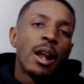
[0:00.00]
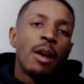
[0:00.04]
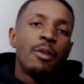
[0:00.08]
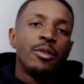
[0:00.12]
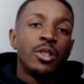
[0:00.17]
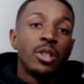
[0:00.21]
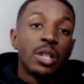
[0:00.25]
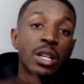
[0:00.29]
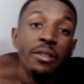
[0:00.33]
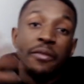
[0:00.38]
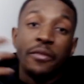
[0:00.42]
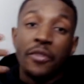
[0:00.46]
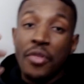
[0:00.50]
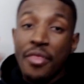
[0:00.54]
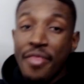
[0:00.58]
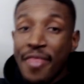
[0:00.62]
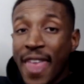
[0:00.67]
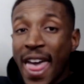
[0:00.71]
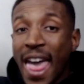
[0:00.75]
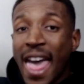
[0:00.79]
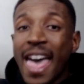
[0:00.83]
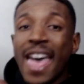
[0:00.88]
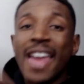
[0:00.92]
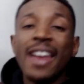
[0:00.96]
I was looking for
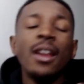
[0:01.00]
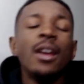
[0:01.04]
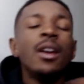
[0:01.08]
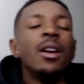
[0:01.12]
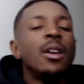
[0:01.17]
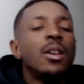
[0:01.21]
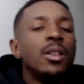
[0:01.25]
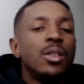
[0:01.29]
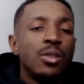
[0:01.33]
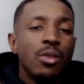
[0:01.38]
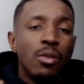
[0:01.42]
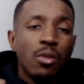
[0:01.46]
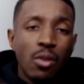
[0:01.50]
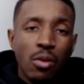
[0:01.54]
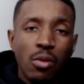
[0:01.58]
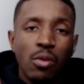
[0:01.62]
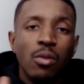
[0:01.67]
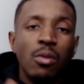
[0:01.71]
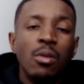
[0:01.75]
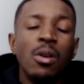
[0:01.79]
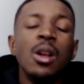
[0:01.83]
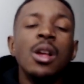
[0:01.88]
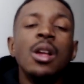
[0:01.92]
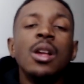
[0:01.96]
that. So
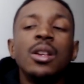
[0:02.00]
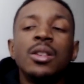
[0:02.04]
cool.